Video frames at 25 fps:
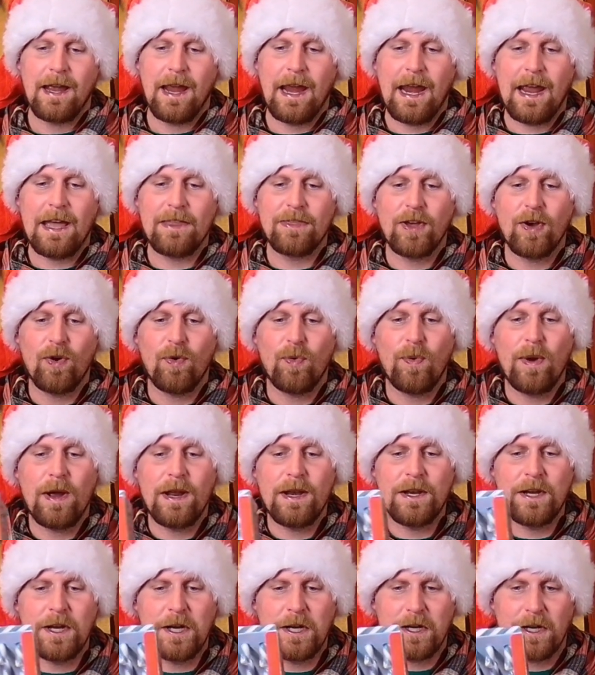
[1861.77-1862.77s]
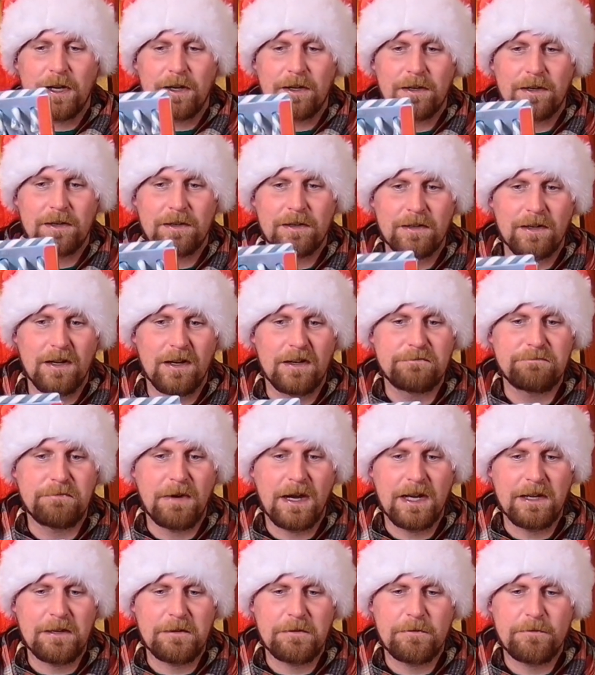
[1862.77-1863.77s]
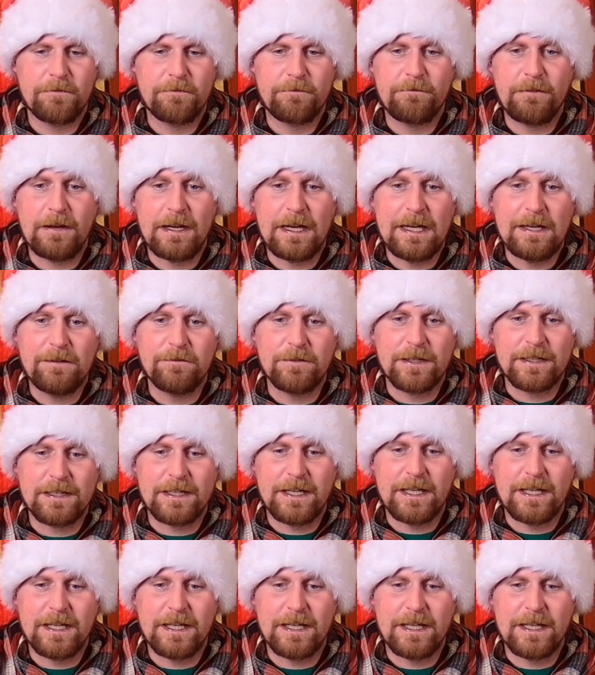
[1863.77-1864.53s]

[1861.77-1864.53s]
And the winner of my favorite